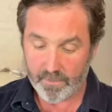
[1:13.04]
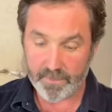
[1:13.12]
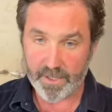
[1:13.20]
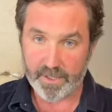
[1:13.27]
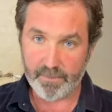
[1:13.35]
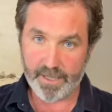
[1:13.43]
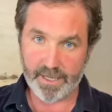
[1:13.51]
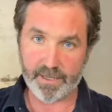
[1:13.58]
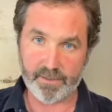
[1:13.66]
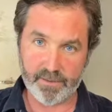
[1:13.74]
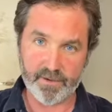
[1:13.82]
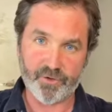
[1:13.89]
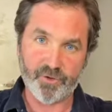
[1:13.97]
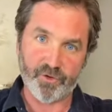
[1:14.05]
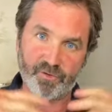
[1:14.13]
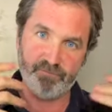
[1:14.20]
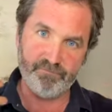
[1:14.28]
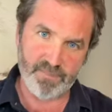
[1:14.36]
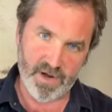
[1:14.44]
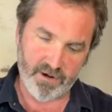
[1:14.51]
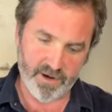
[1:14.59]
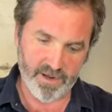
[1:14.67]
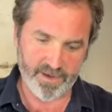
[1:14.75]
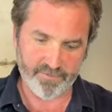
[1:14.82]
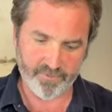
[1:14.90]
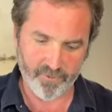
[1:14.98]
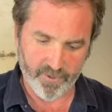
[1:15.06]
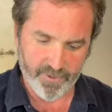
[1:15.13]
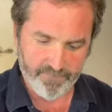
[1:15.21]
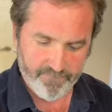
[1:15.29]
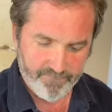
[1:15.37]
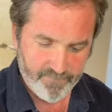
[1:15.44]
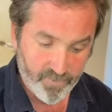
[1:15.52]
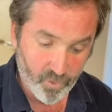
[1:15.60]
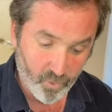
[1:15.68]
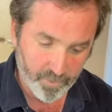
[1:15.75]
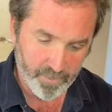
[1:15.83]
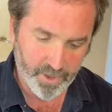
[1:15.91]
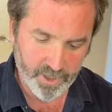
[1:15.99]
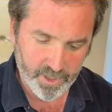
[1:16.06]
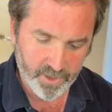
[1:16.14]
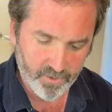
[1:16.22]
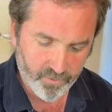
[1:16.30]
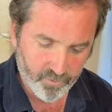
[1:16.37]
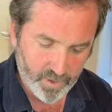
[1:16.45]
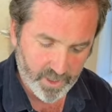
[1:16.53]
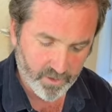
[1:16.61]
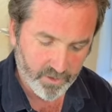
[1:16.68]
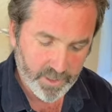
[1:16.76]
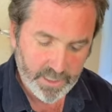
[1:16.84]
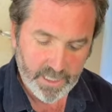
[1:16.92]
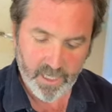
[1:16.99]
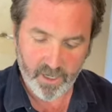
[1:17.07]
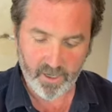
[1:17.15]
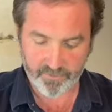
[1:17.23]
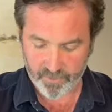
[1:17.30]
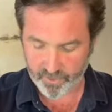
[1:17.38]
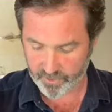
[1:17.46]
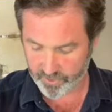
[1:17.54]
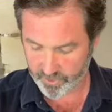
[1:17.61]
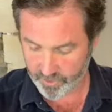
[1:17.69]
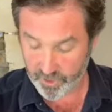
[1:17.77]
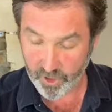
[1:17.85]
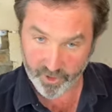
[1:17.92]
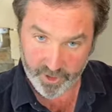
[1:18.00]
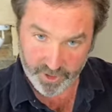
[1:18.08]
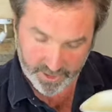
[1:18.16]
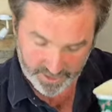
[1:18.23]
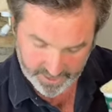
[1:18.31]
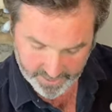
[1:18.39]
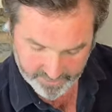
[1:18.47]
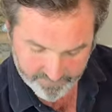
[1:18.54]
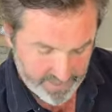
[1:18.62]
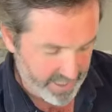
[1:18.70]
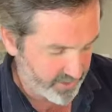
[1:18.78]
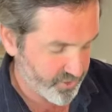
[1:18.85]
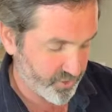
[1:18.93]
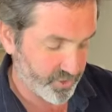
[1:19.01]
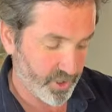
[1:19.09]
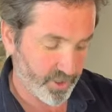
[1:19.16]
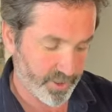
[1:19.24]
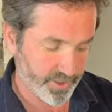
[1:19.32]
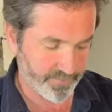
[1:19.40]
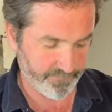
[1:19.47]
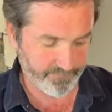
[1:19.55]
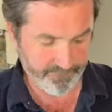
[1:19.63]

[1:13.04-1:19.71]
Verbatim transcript: I'm going to make the sort of marinade for it. So what am I going to use? Well, I've got yogurt here, natural yogurt.